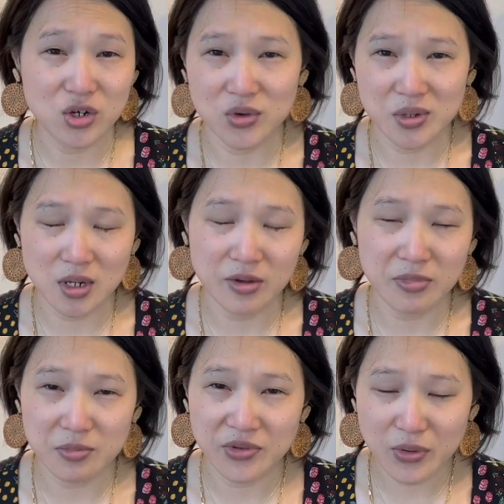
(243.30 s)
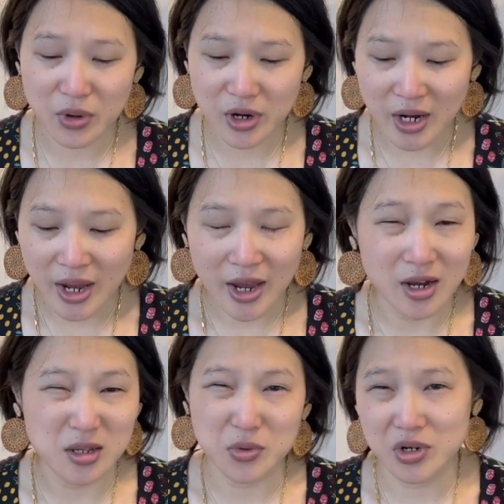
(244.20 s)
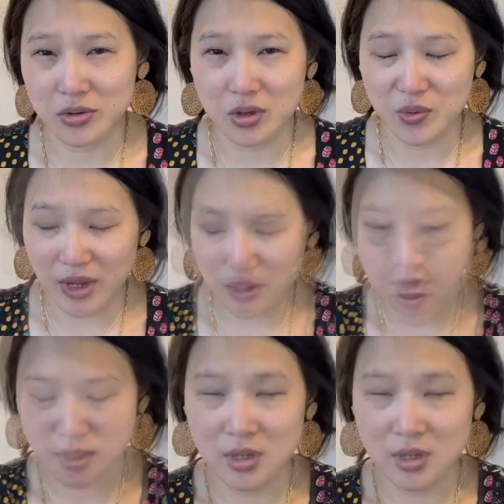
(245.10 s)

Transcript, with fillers: shorts that I've made before, and it's worked really well.